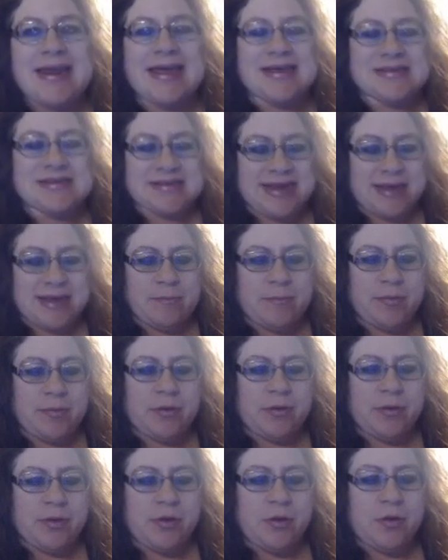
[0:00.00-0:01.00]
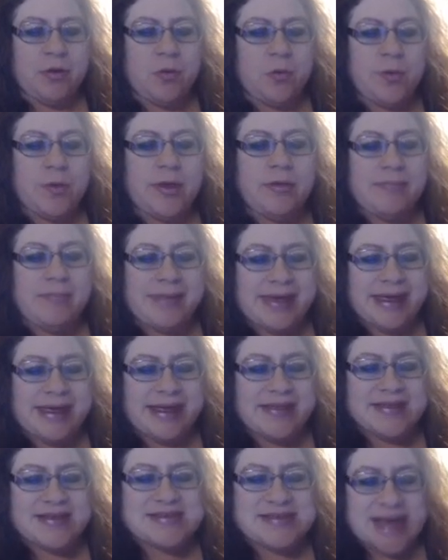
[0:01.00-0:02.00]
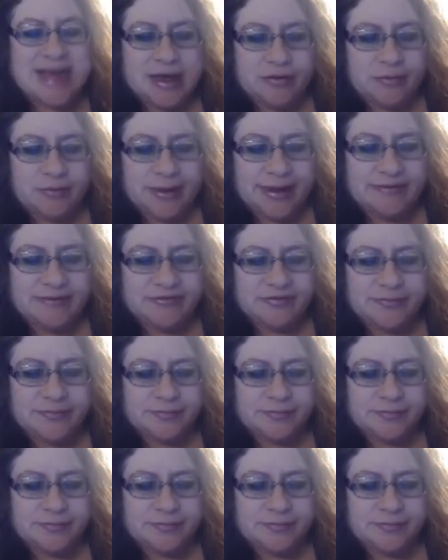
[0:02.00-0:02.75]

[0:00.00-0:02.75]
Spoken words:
example, will be the sound wave.